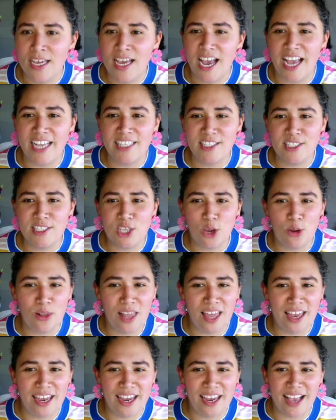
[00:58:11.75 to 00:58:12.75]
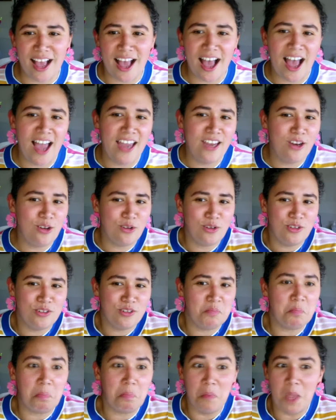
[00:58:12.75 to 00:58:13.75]
And so, like, I don't
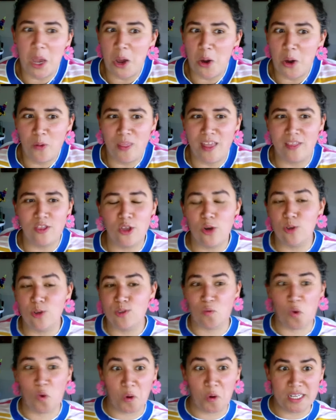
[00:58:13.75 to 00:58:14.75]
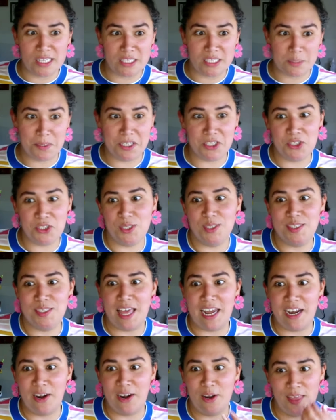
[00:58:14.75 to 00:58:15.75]
know that those 40 species
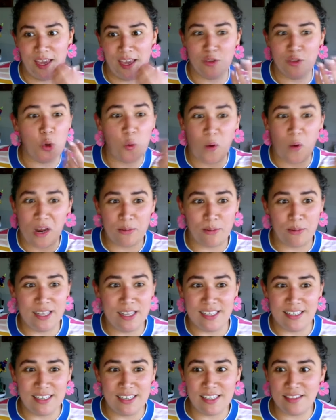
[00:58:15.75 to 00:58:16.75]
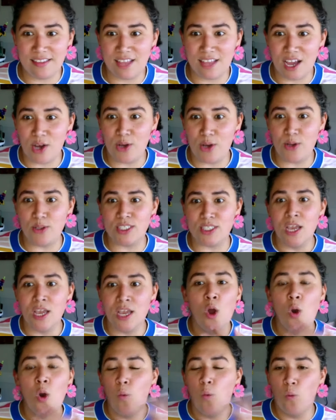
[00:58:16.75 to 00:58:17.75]
that are there, do I really need those?
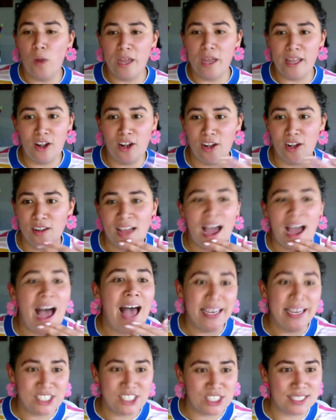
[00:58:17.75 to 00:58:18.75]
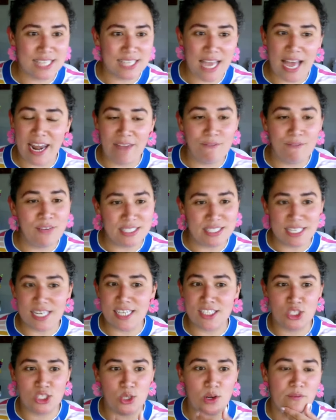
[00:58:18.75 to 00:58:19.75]
I just had a visiting
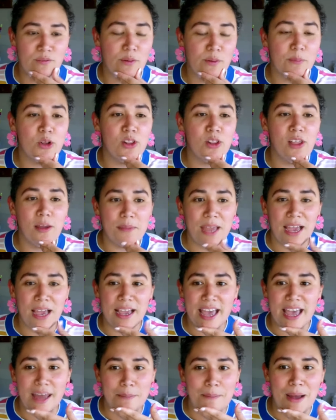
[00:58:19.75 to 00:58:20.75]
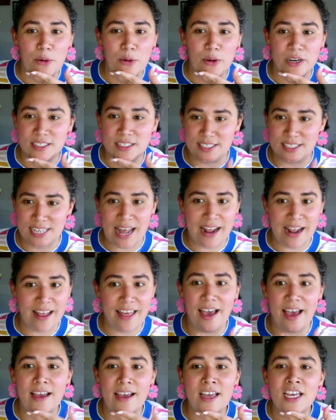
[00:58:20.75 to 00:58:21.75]
student from Colombia, Kat
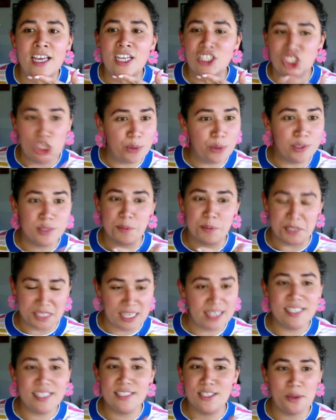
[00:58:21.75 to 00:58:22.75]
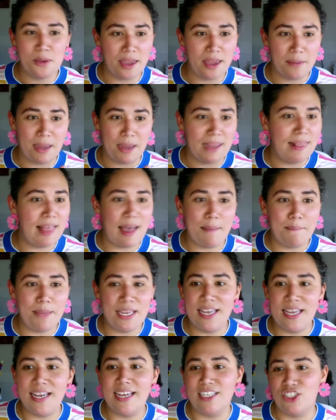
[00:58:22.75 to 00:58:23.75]
Bauer-Estrada. She was presenting today in my lab
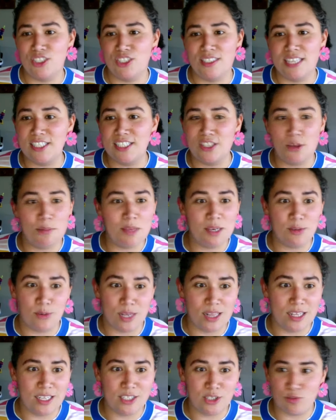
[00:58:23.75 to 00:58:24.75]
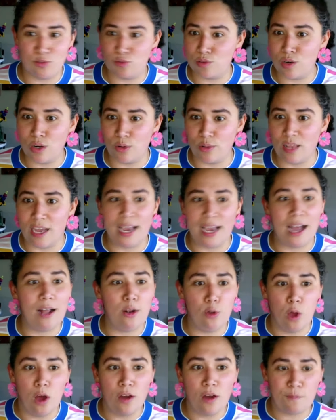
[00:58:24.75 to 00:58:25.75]
meeting, and she said something really true. Like, a
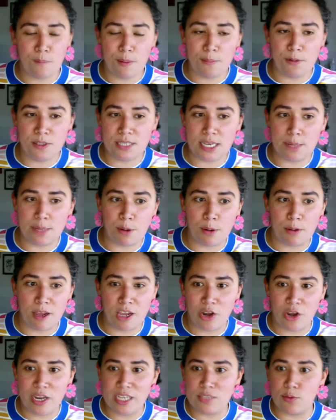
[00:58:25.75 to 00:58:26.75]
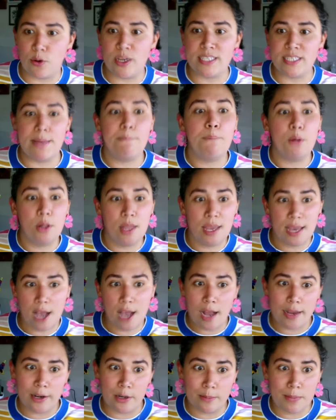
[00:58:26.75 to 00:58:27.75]
lot of people take probiotics, for example, like
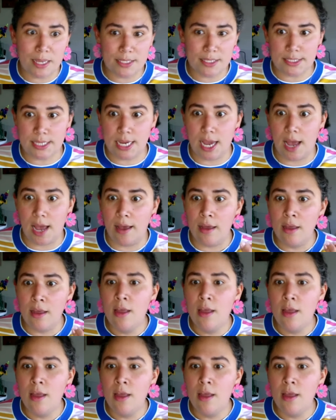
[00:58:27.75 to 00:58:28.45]
Akkermansia.